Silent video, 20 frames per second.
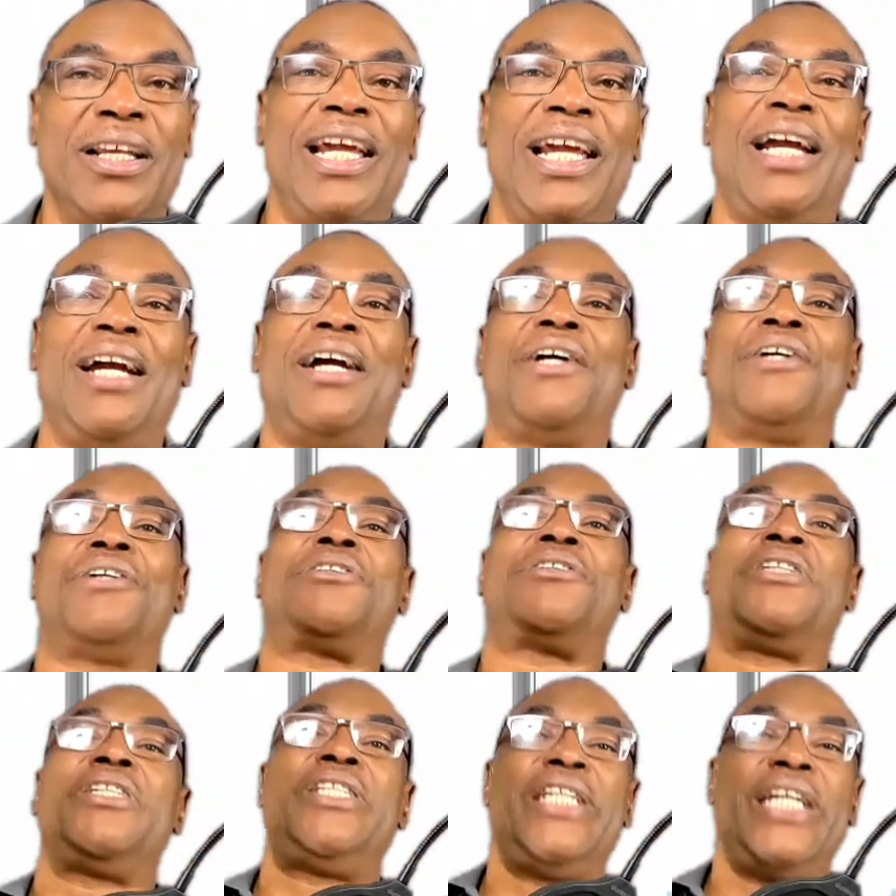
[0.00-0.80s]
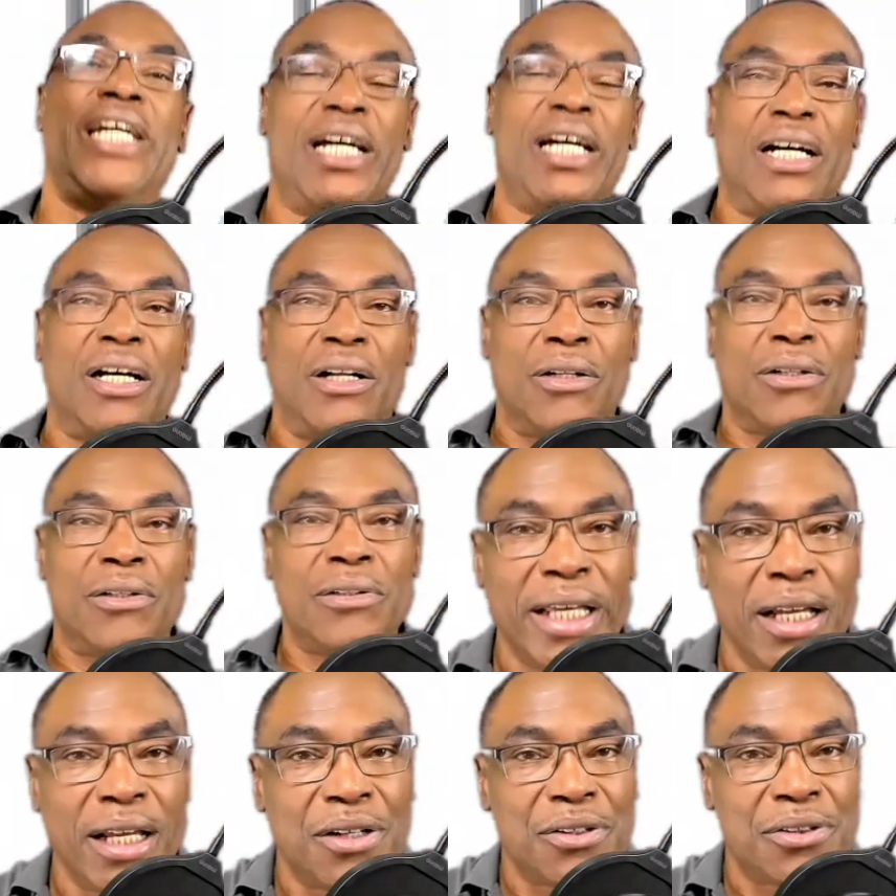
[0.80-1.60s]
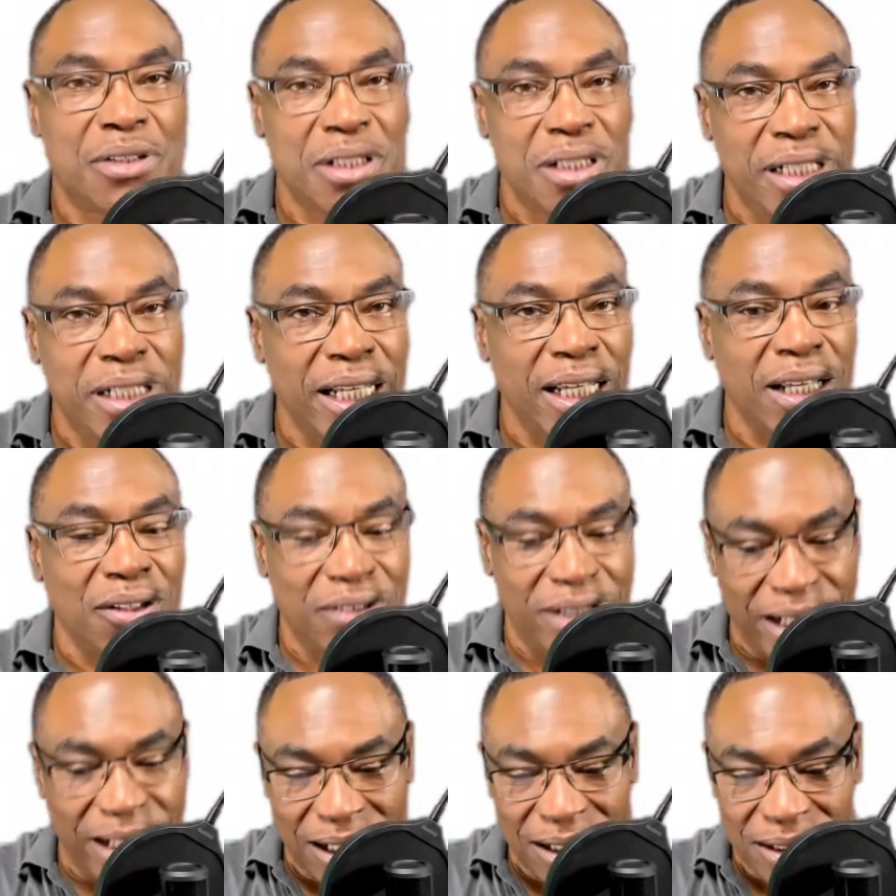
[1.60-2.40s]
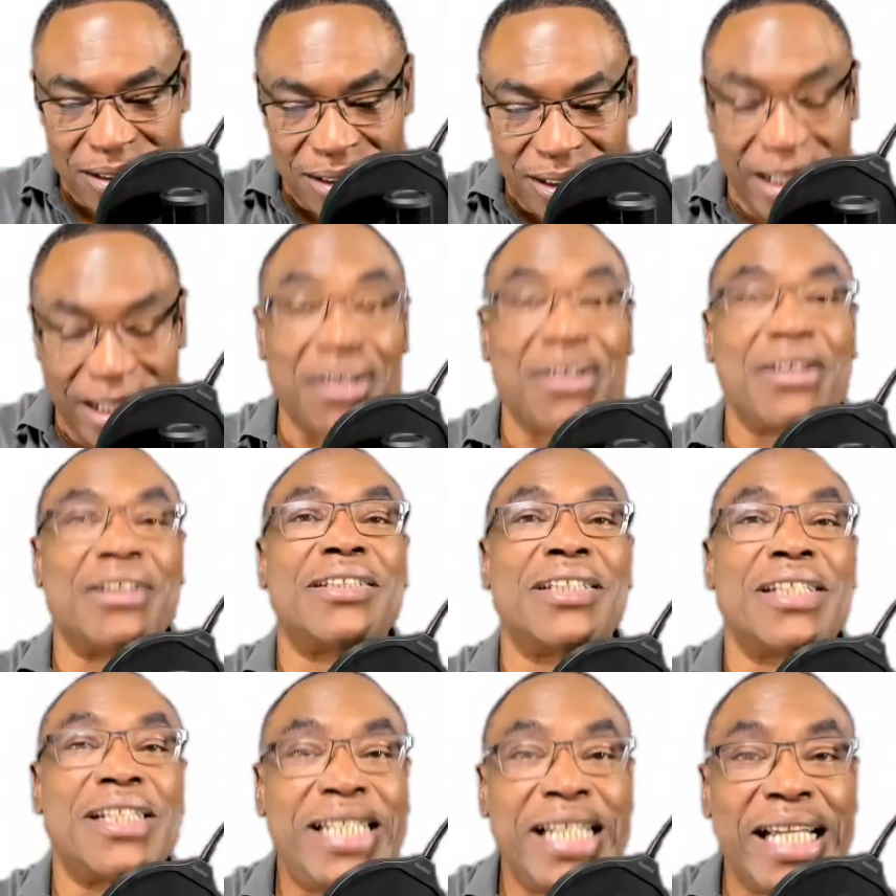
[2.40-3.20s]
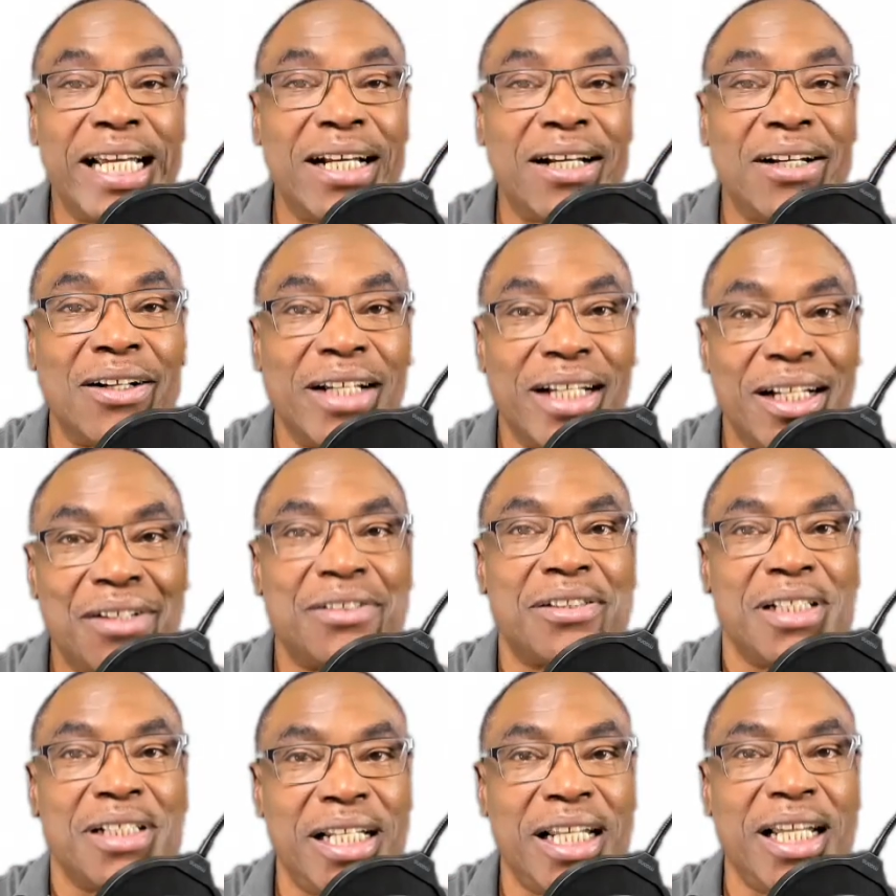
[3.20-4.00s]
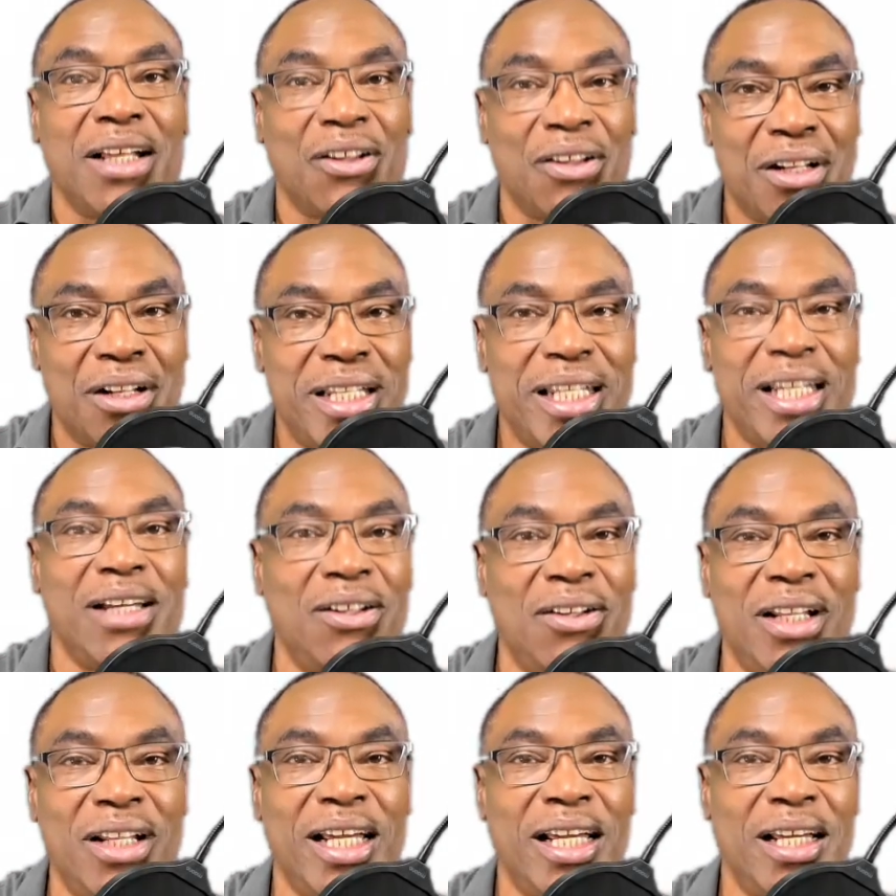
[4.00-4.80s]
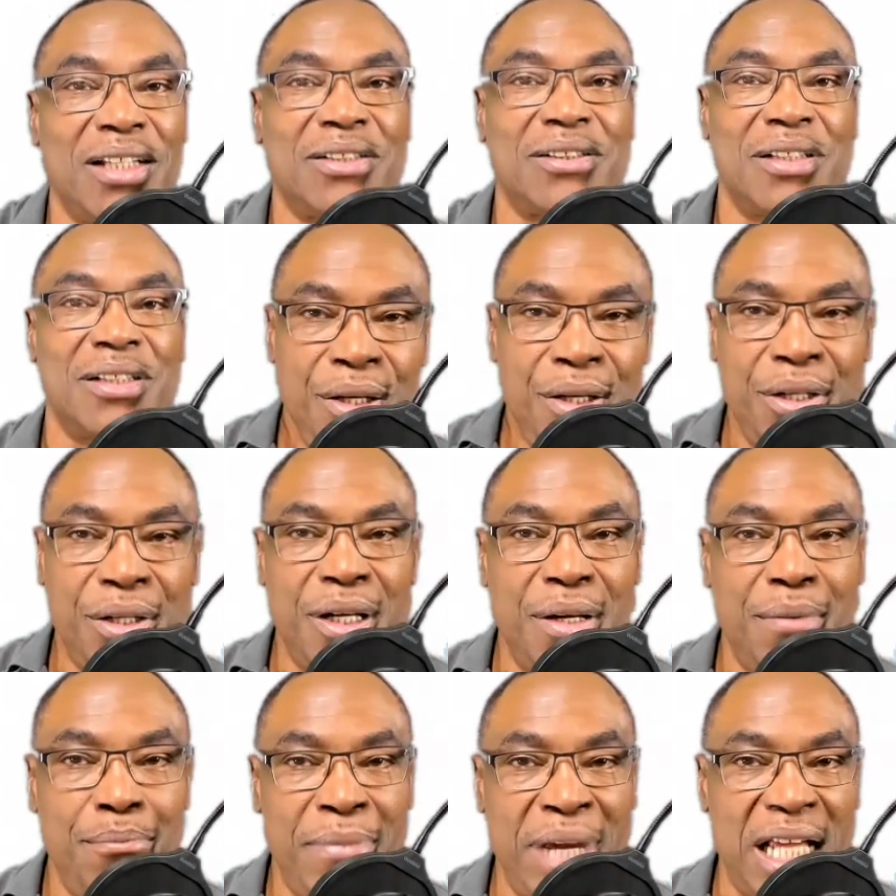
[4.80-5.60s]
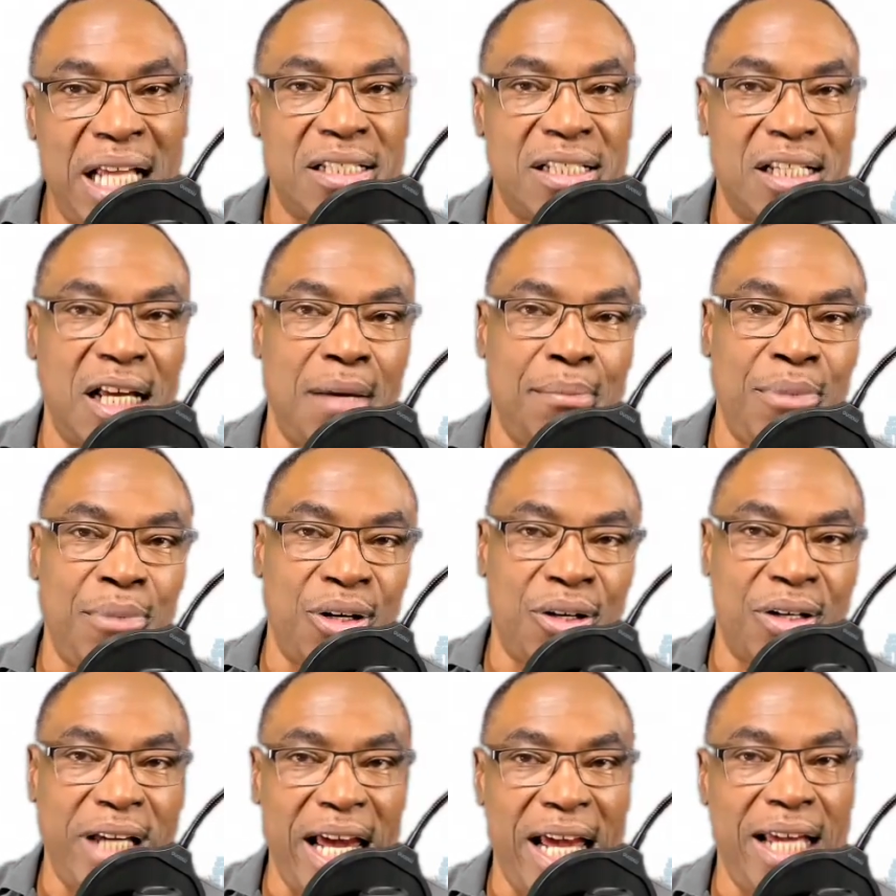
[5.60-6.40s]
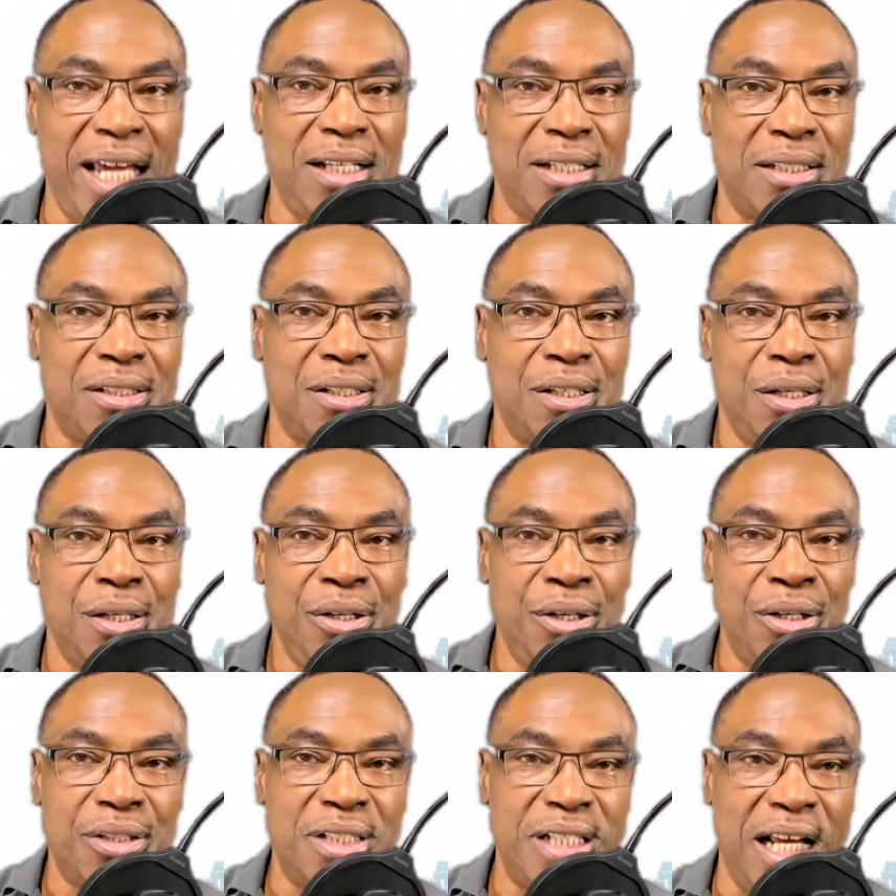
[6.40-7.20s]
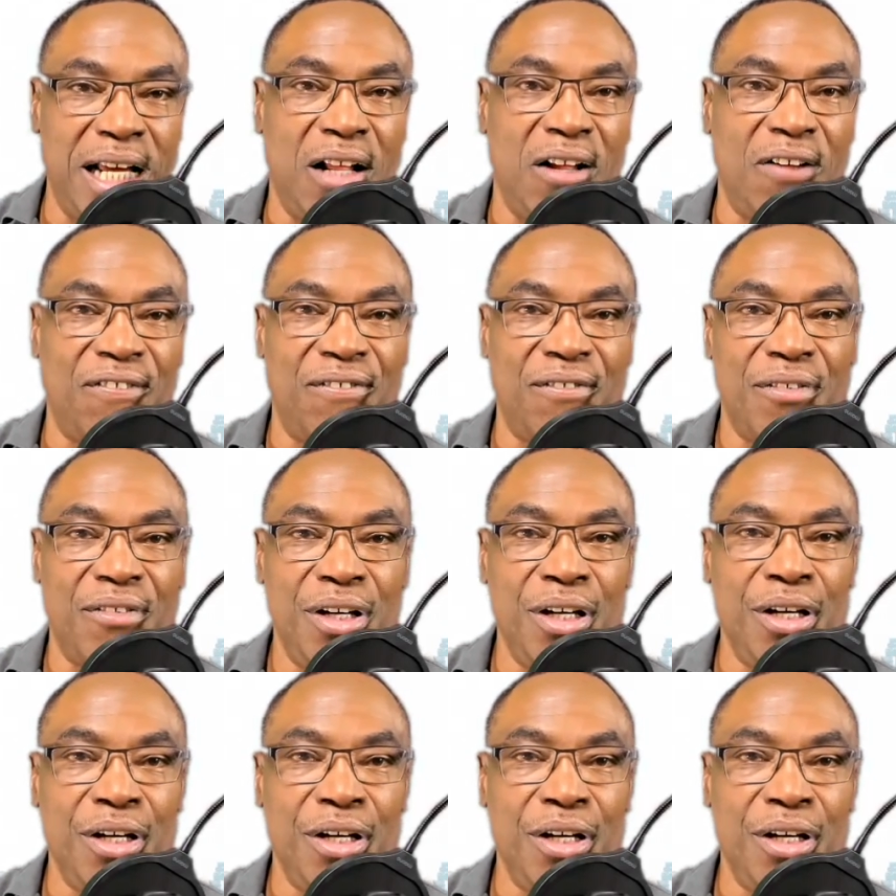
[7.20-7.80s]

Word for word: Here's the deal. Here's the deal. There's, there is a deal. Here's the deal. The deal is you can mess up your case yourself.